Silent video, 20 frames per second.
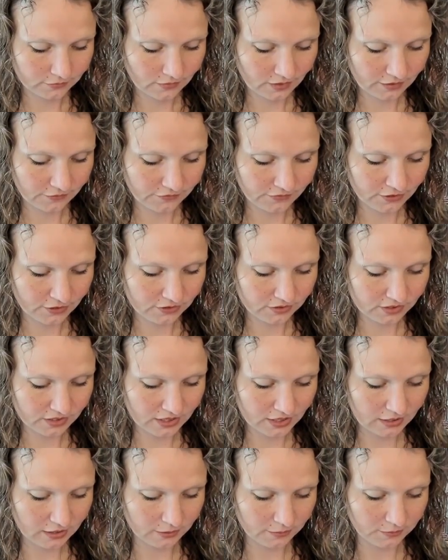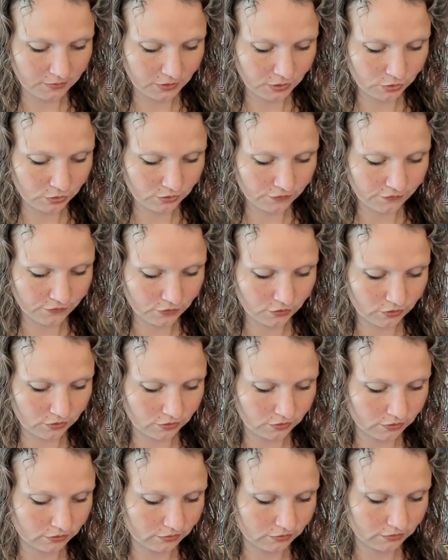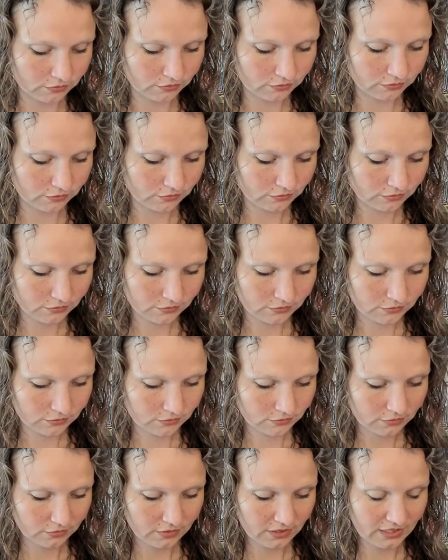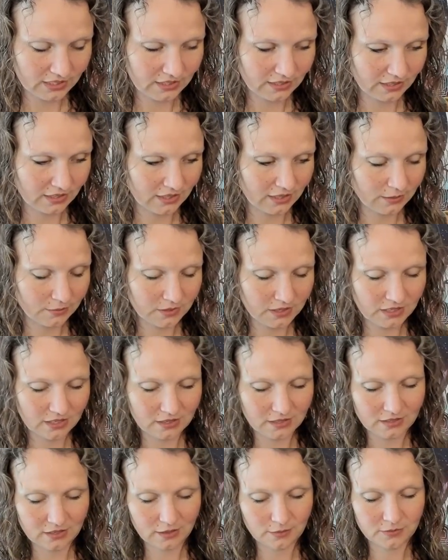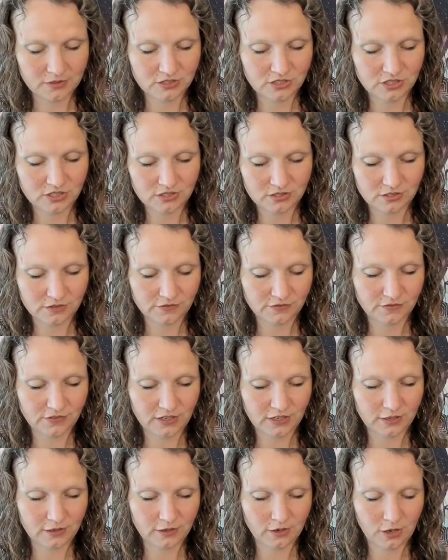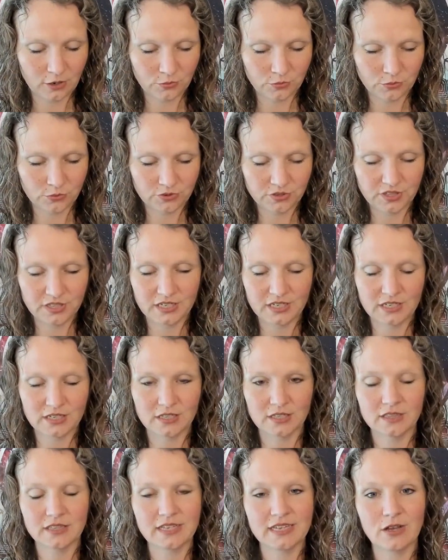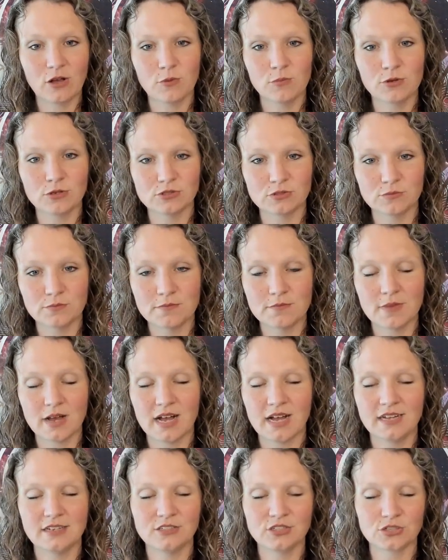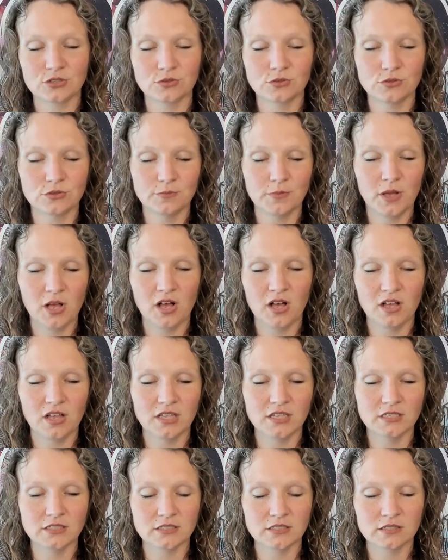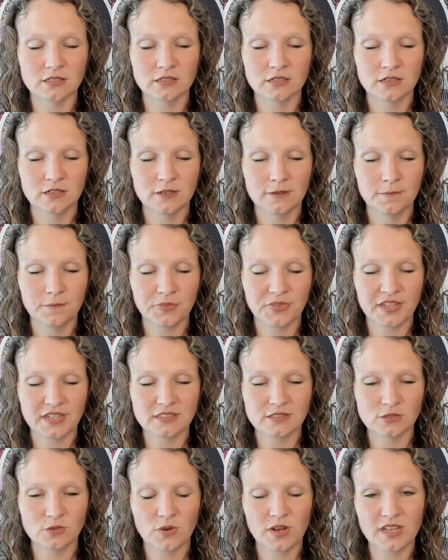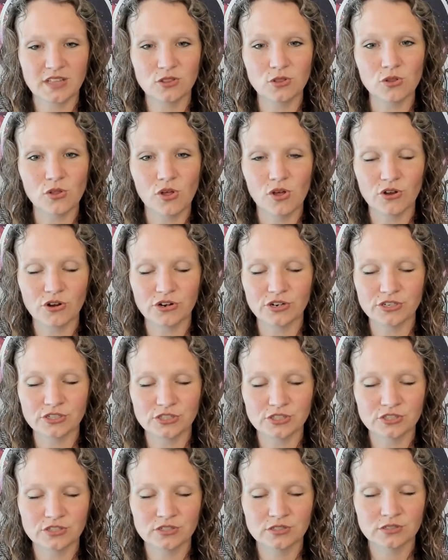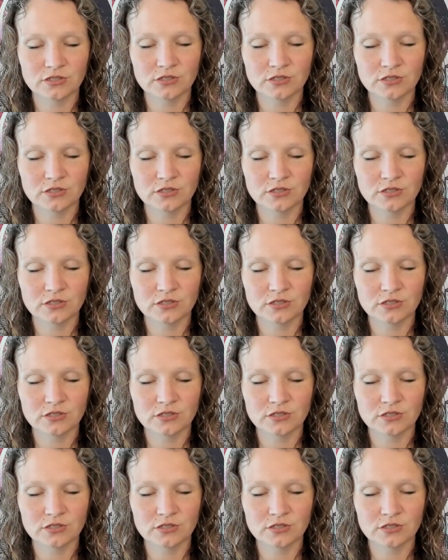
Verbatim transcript: It feels like a beautiful and I keep getting the images of a, uh, a really like almost magical pond that's quite large,